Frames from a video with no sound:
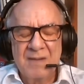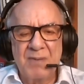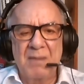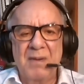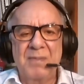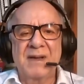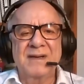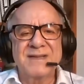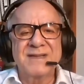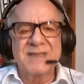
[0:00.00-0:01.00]

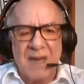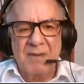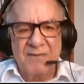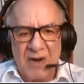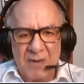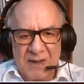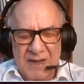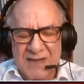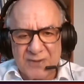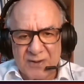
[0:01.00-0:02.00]
Probably some of our
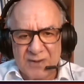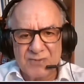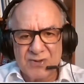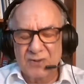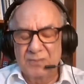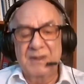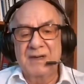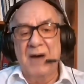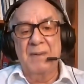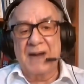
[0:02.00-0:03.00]
classrooms should be
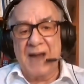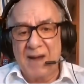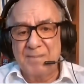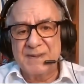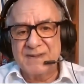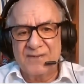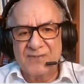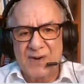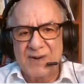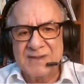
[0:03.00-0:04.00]
in our campus, of
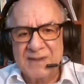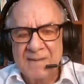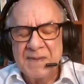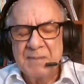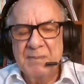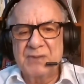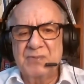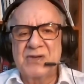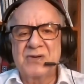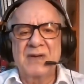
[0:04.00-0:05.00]
course, but
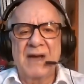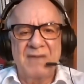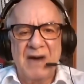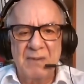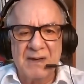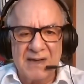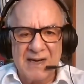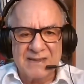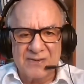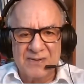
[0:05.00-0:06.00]
we should have our
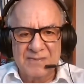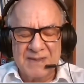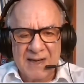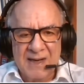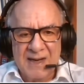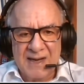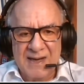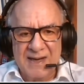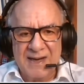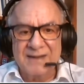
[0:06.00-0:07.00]
classrooms
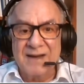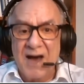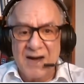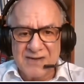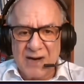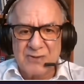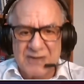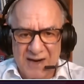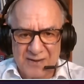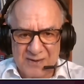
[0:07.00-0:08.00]
uh, at large,
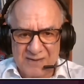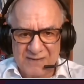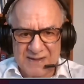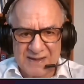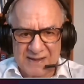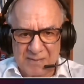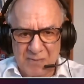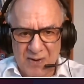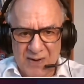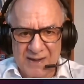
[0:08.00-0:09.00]
outside university
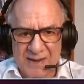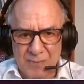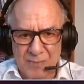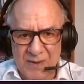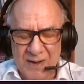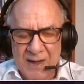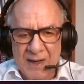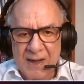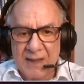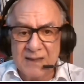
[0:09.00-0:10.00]
more and more.
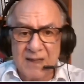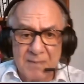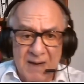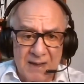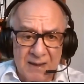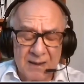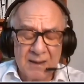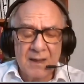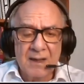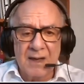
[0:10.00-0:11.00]
And there are many.
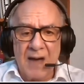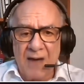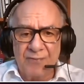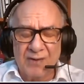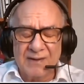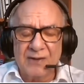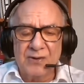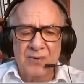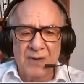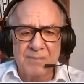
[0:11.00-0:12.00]
Uh, I think that
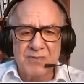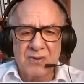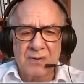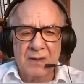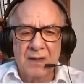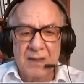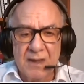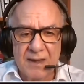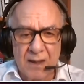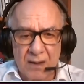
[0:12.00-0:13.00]
Europe should
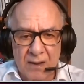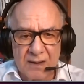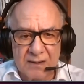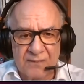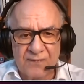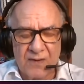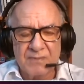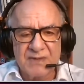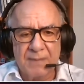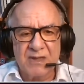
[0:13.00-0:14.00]
learn a lot from
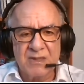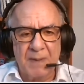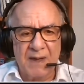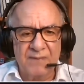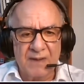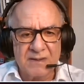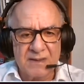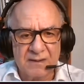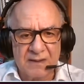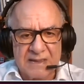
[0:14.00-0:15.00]
some
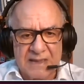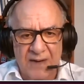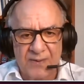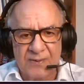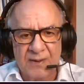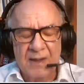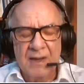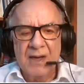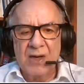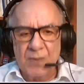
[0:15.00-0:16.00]
experiments in the South
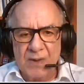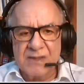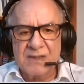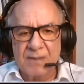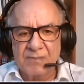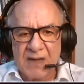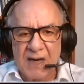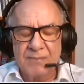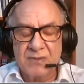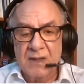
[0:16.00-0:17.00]
in which
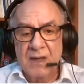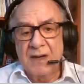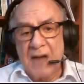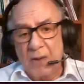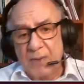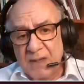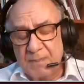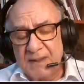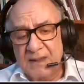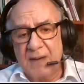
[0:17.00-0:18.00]
sometimes now with the
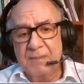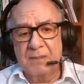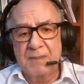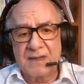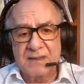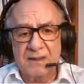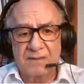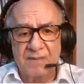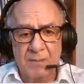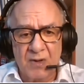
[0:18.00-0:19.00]
pandemic makes it
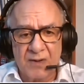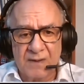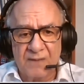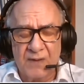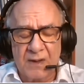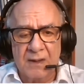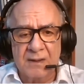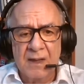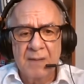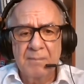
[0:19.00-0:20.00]
more difficult,
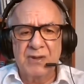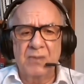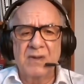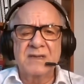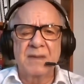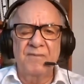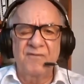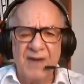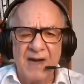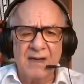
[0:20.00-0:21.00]
but you know some
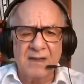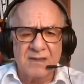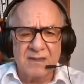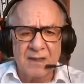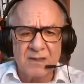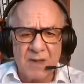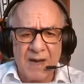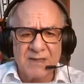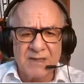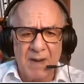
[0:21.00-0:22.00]
very interesting
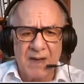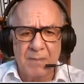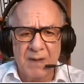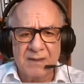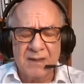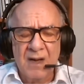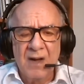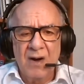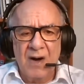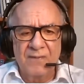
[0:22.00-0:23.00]
experiment
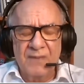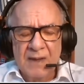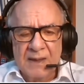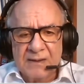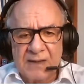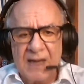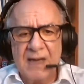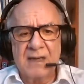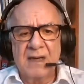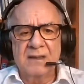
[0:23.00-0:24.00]
of
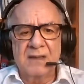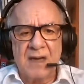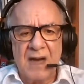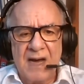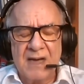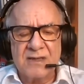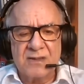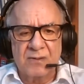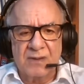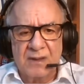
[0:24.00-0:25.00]
taking the class
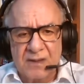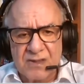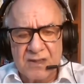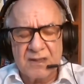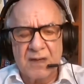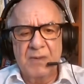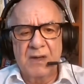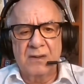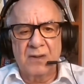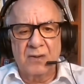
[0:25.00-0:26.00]
to the indigenous
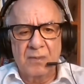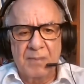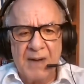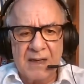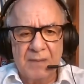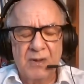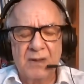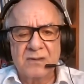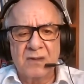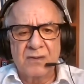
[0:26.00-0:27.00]
community, or the black
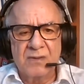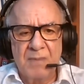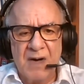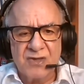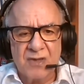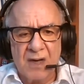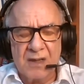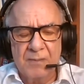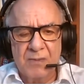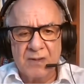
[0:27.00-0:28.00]
community, or the marginal
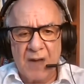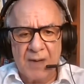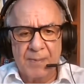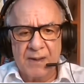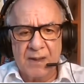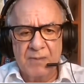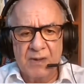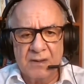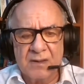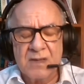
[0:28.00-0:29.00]
community, urban
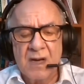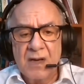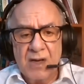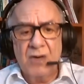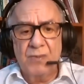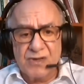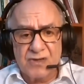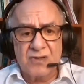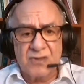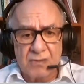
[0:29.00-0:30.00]
communities in which
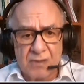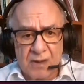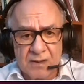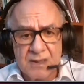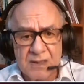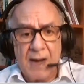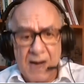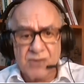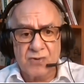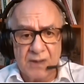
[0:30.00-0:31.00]
the students
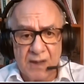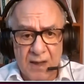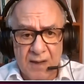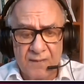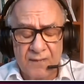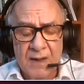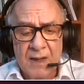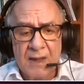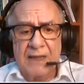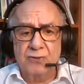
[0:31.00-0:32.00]
actually live,
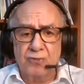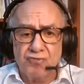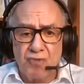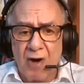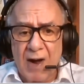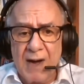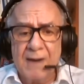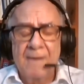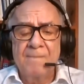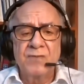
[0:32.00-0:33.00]
and to
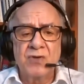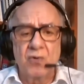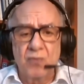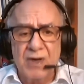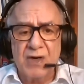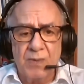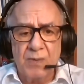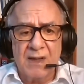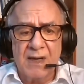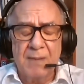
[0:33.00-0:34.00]
try to work
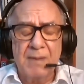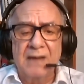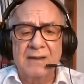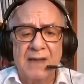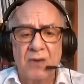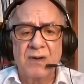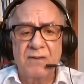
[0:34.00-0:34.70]
with them in their own